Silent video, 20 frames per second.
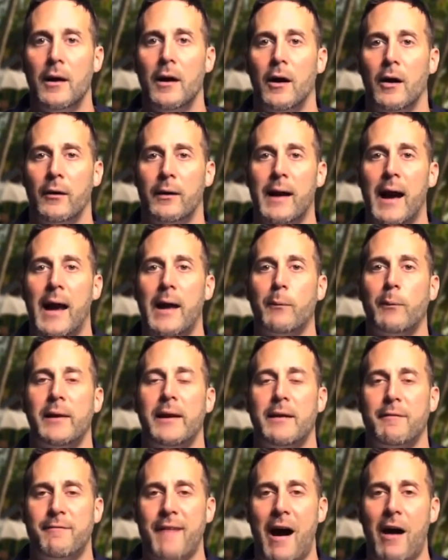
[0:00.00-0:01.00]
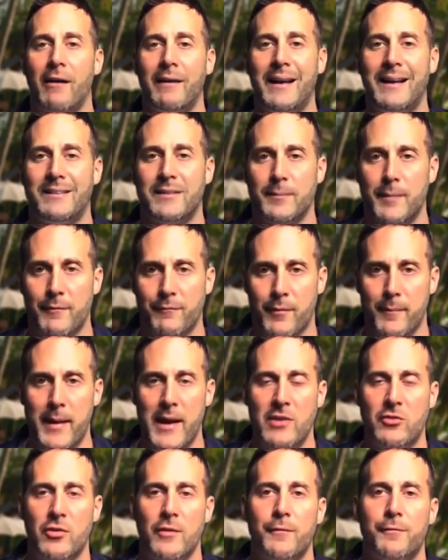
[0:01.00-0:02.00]
Okay, we need to validate some
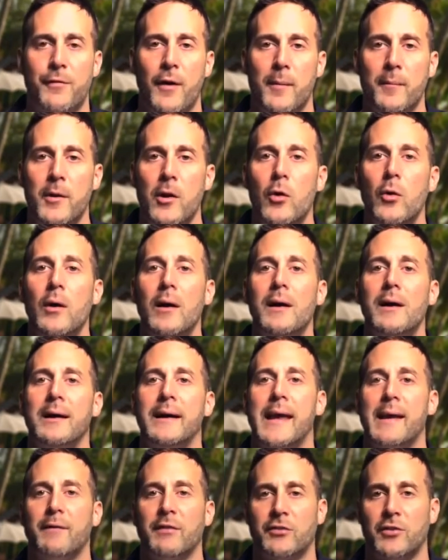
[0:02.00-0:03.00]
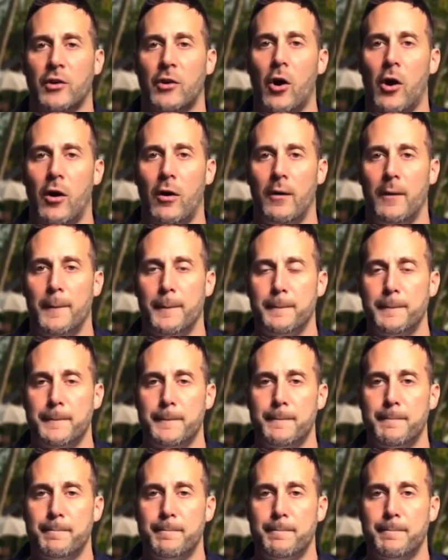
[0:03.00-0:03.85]
information from you. Give us a call.